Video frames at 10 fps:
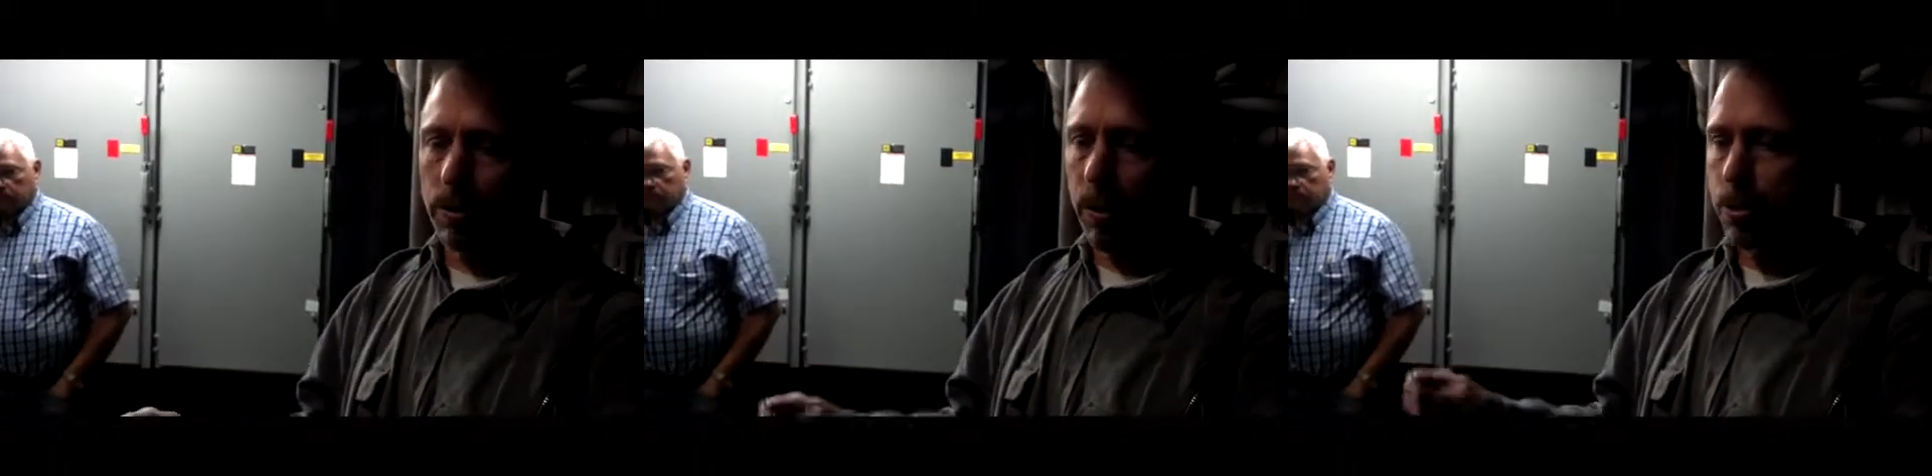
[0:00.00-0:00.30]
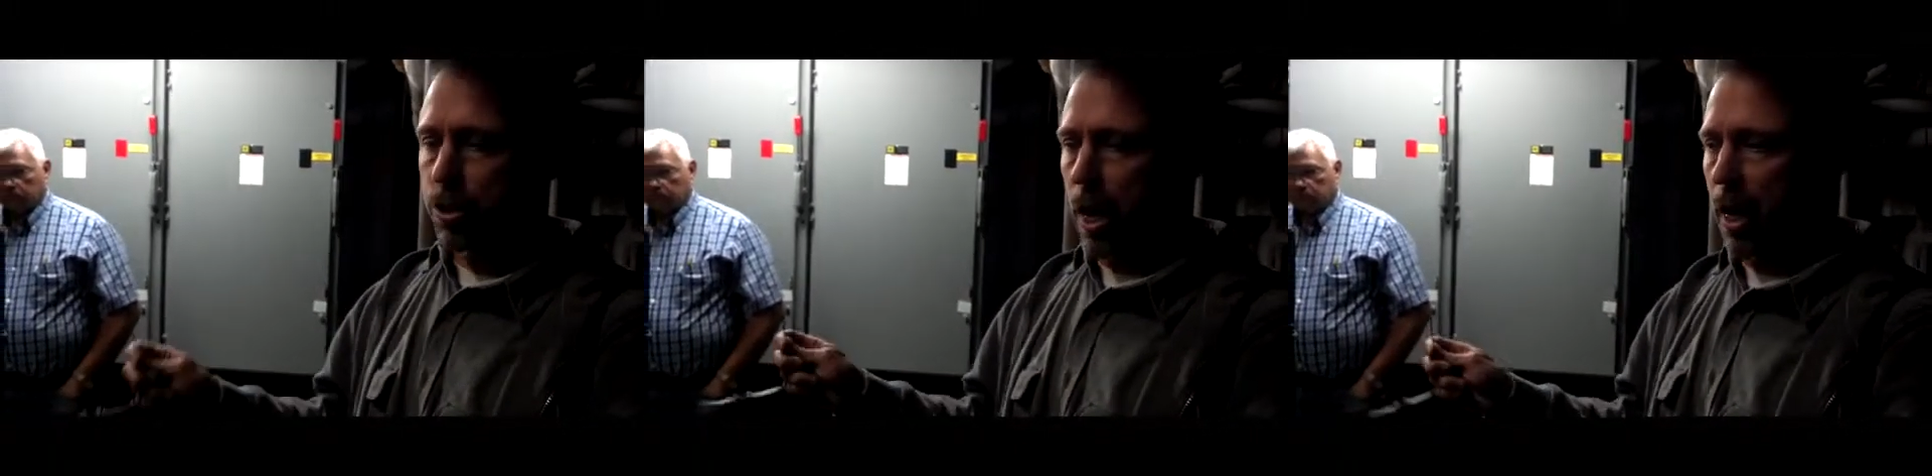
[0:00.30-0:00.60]

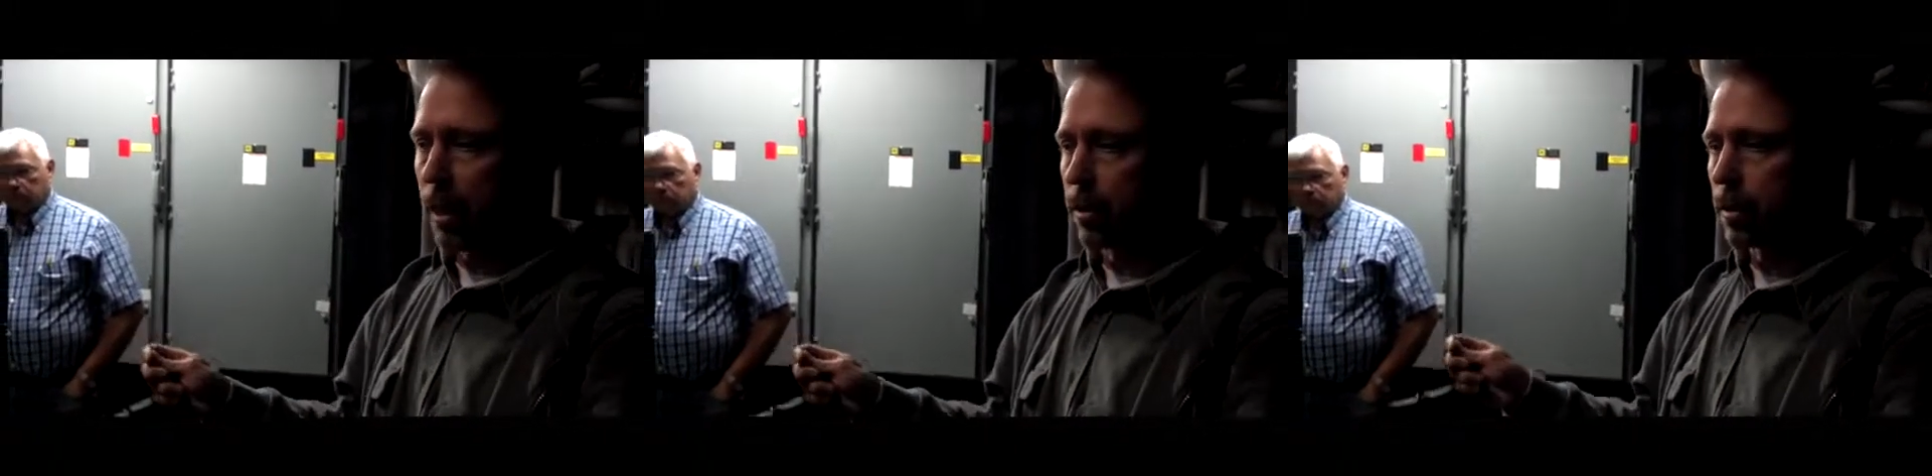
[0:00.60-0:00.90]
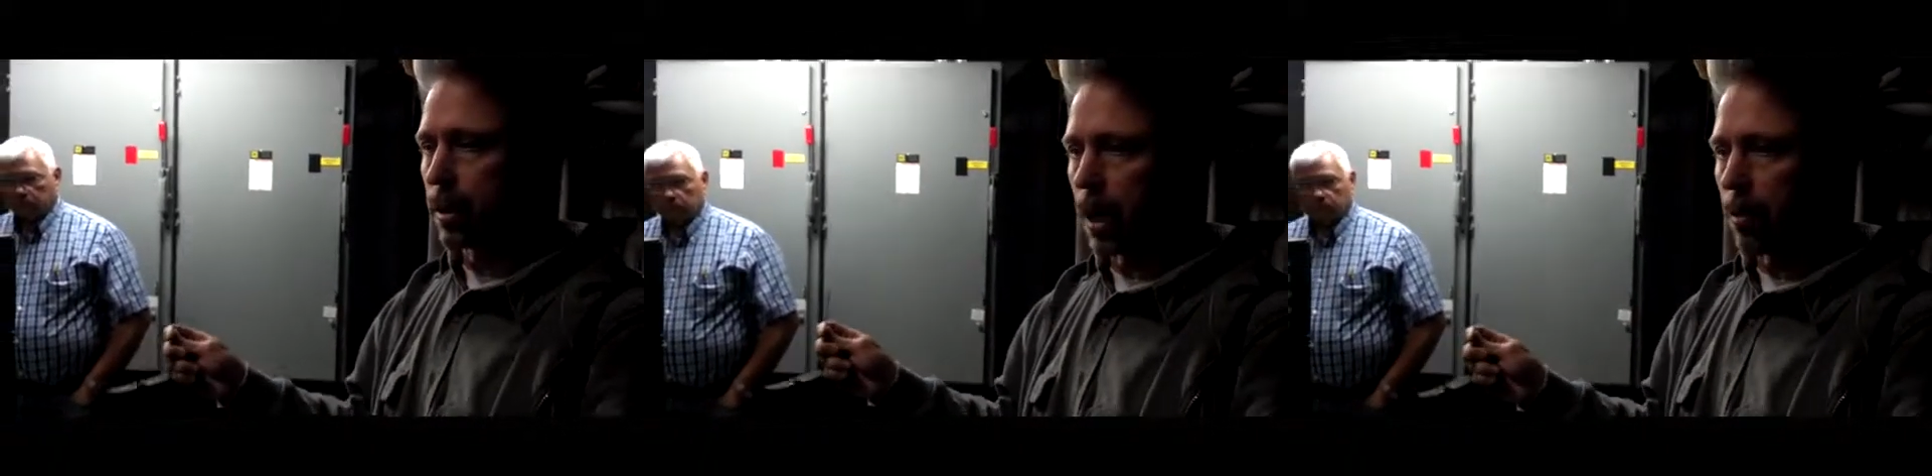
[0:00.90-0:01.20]
then
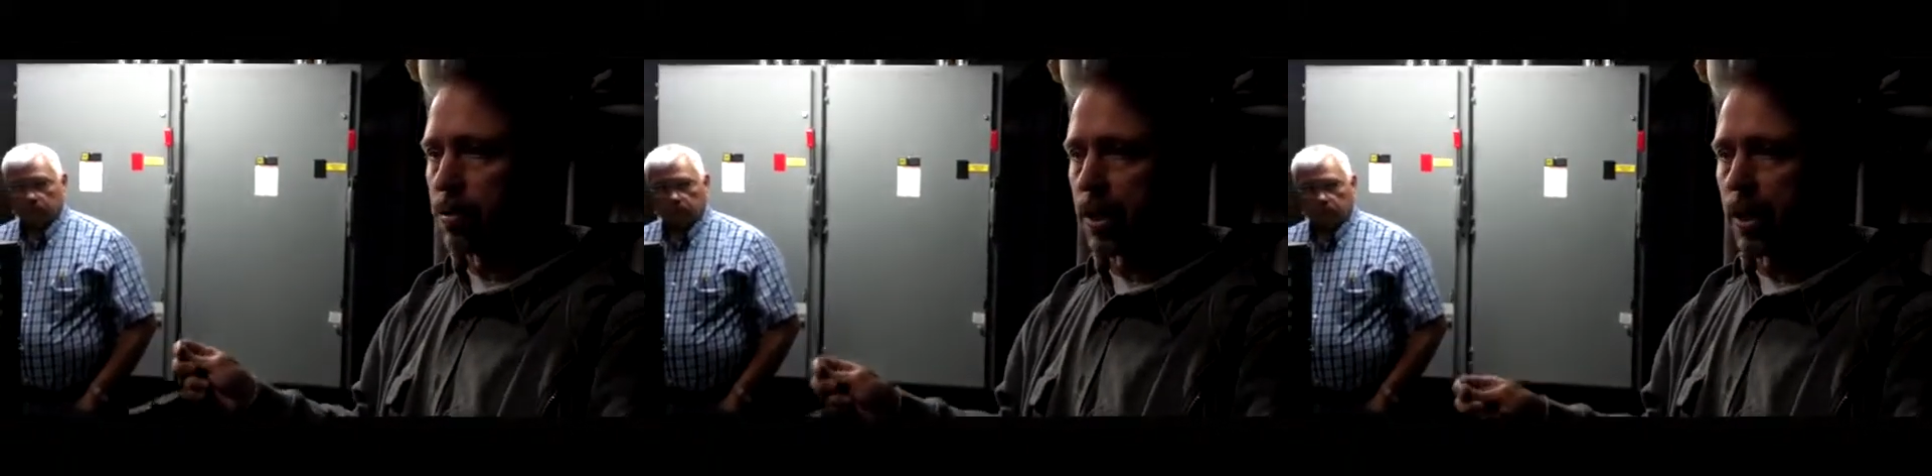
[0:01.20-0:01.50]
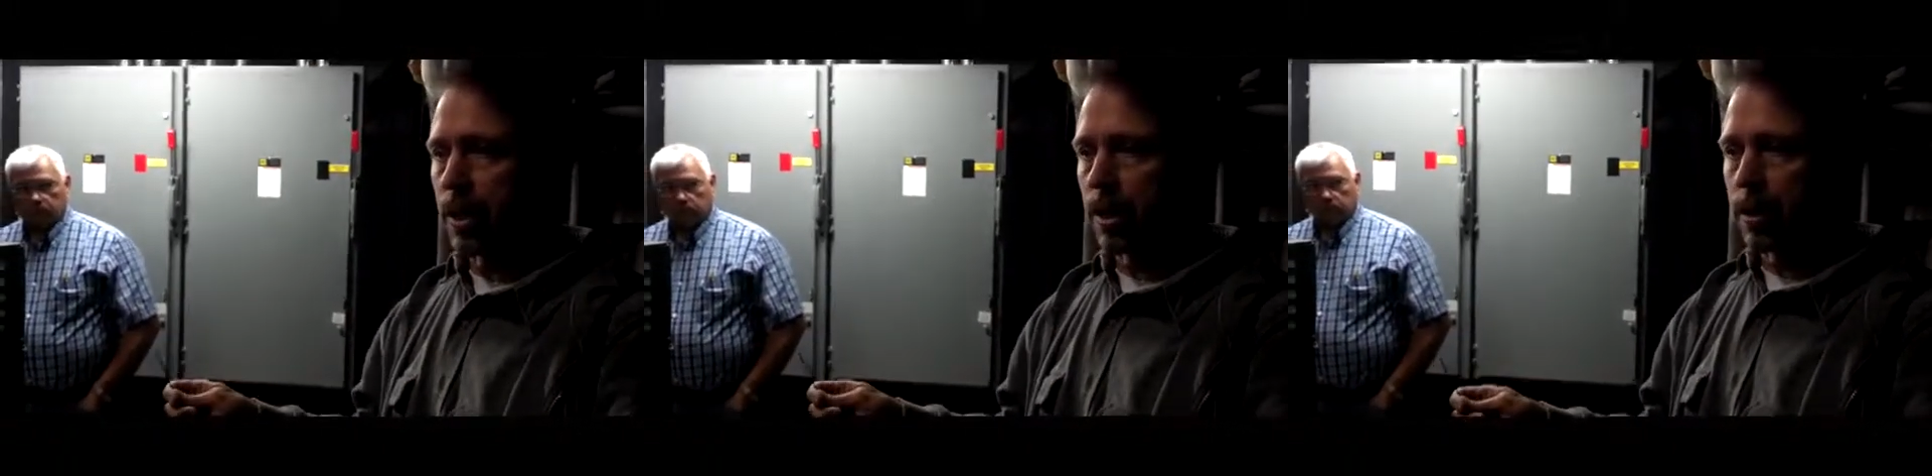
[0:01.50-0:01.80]
John comes
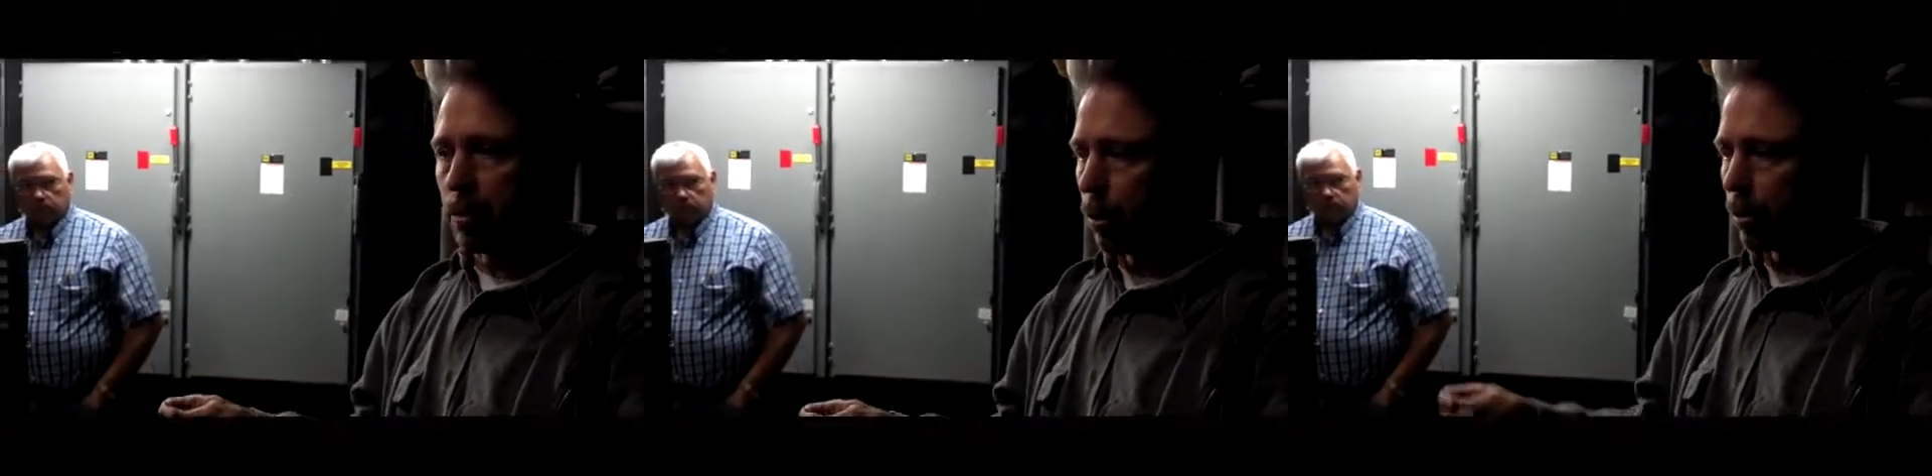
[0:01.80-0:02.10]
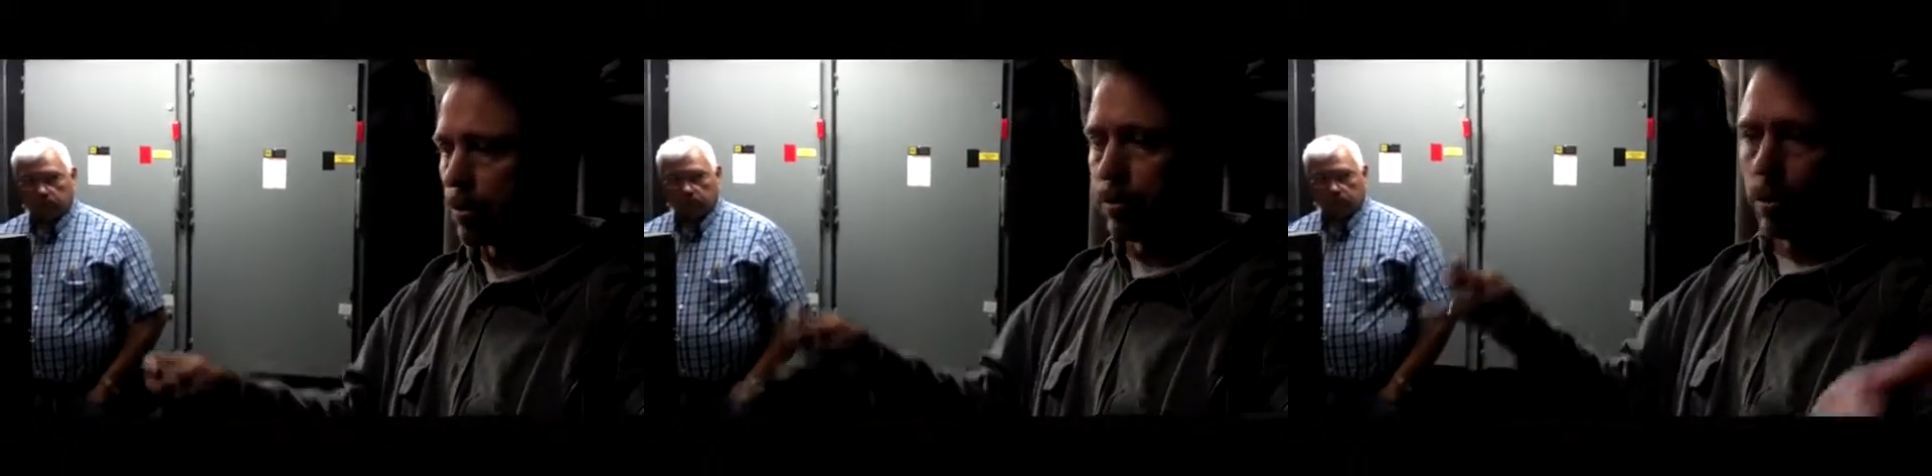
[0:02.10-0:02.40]
in here and the
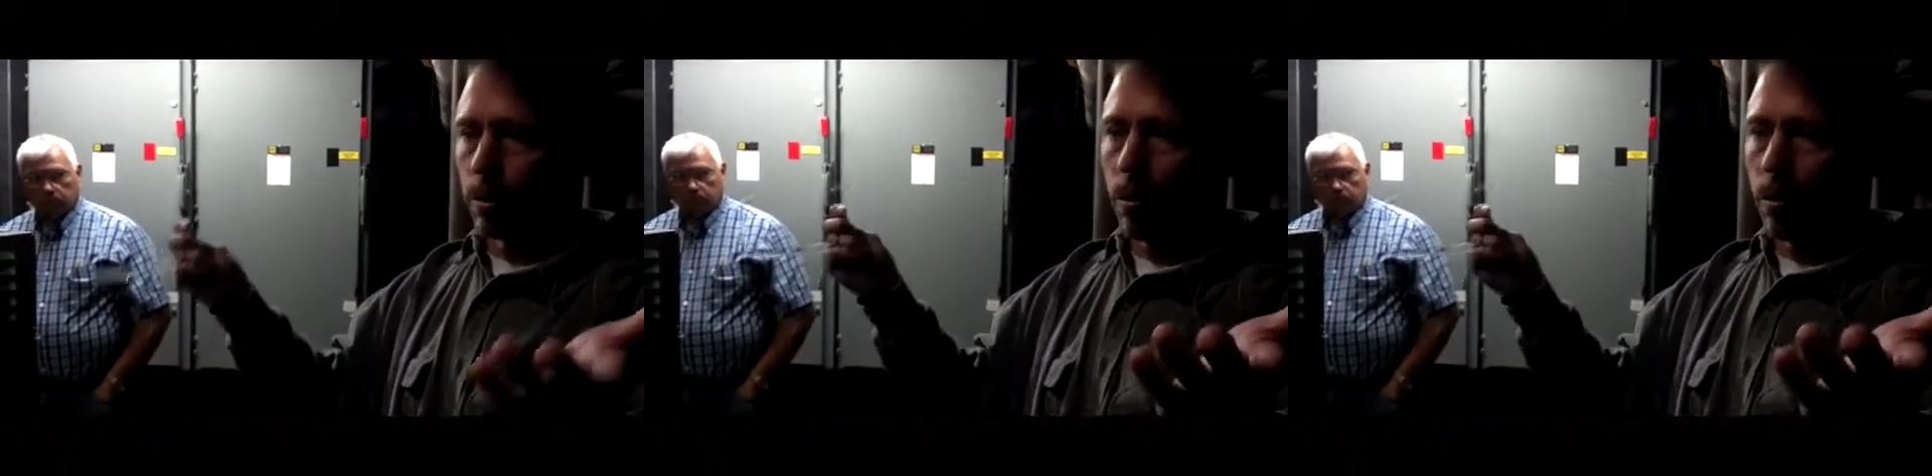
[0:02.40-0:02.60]
boiler's full